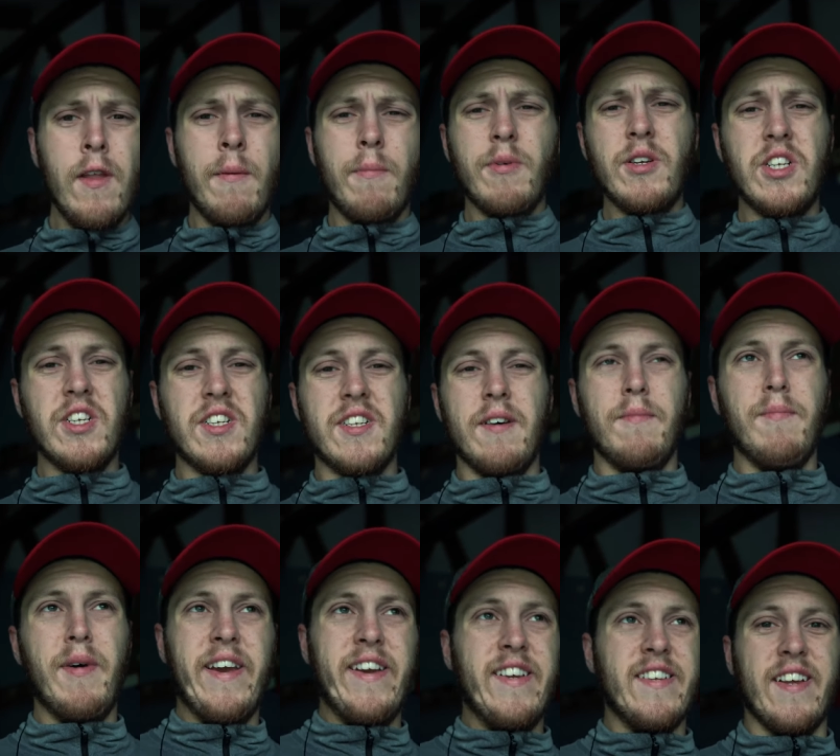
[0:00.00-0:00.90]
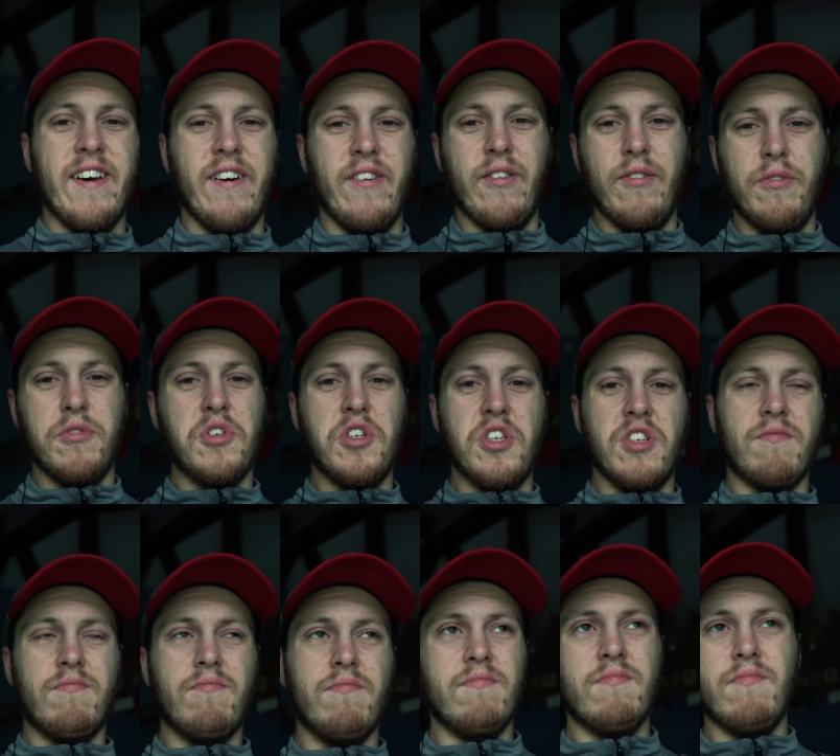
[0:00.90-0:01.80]
But just amazed how there was just
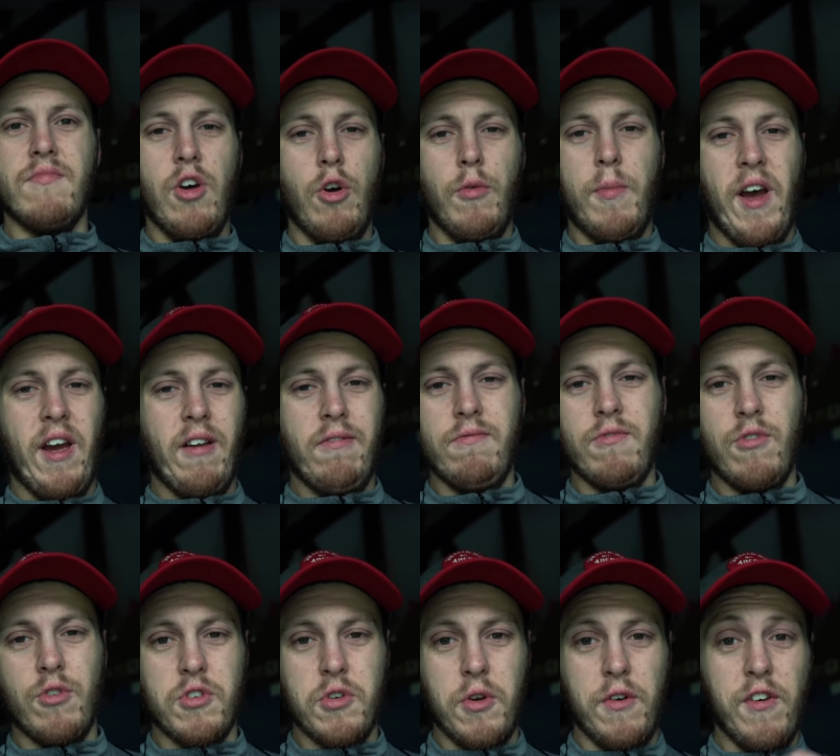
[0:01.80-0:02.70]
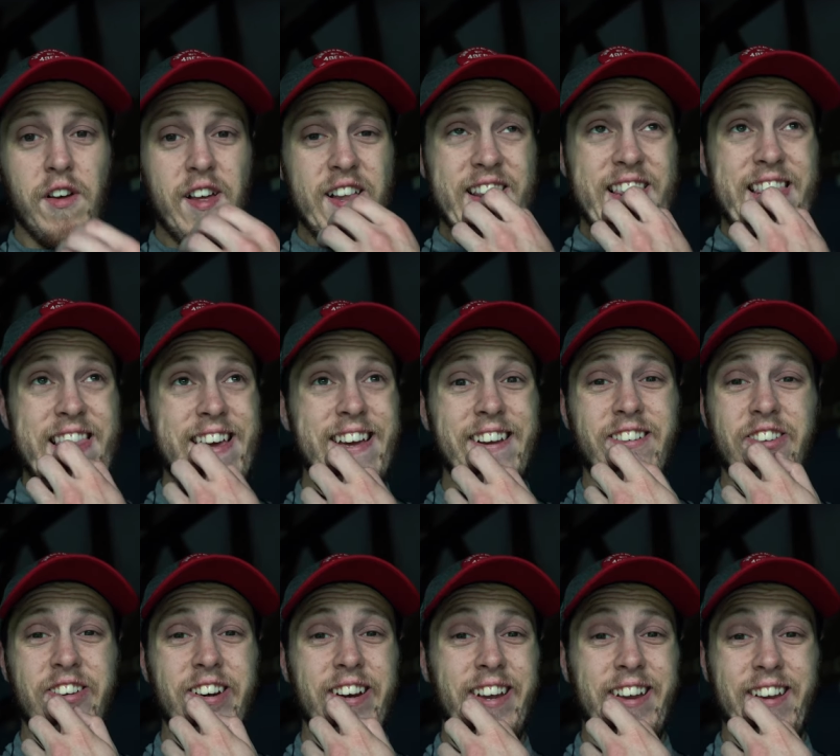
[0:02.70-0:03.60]
no pain whatsoever,
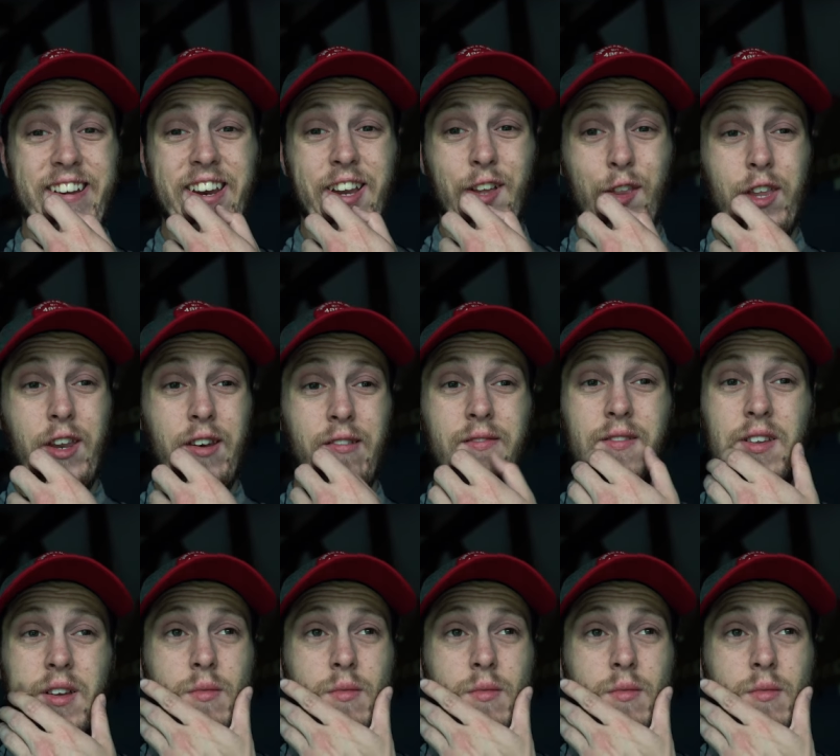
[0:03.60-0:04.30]
literally nothing.